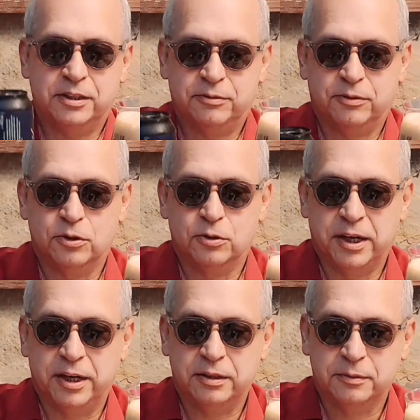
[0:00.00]
Nice
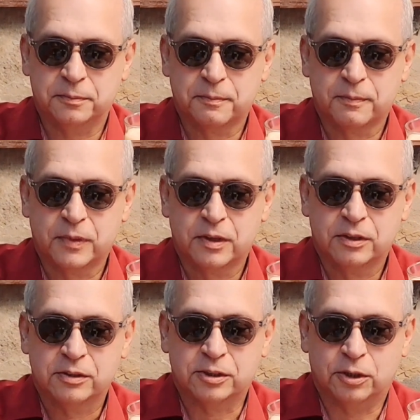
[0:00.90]
foam head.
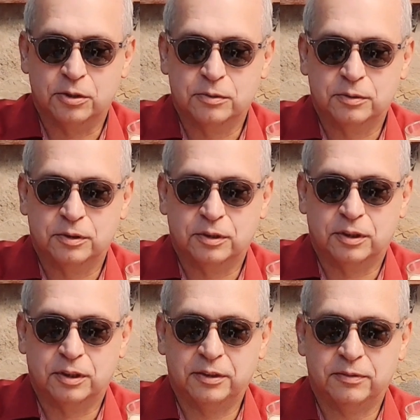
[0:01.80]
So
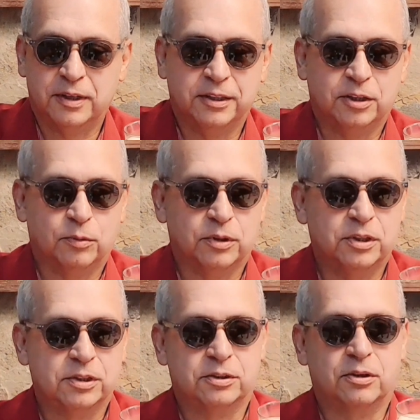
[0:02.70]
let's find out
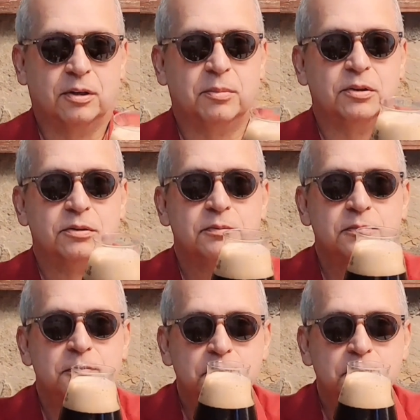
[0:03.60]
what this is all about.